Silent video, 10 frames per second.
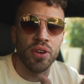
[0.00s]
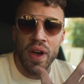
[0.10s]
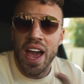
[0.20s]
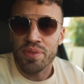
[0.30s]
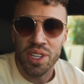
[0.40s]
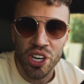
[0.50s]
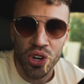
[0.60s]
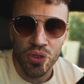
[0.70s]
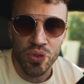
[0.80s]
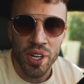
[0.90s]
of having a
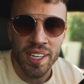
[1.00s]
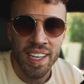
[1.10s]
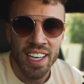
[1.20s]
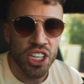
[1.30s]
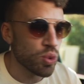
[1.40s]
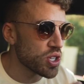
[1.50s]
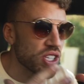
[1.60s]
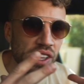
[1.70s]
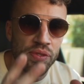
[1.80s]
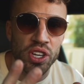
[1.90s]
girlfriend. You were just
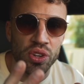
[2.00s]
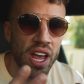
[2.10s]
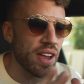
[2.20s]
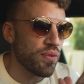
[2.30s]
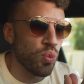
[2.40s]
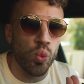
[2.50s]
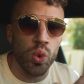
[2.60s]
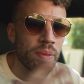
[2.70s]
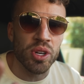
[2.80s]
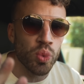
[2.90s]
living your life.
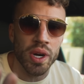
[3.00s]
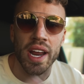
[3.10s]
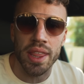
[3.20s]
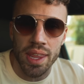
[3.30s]
Women were not a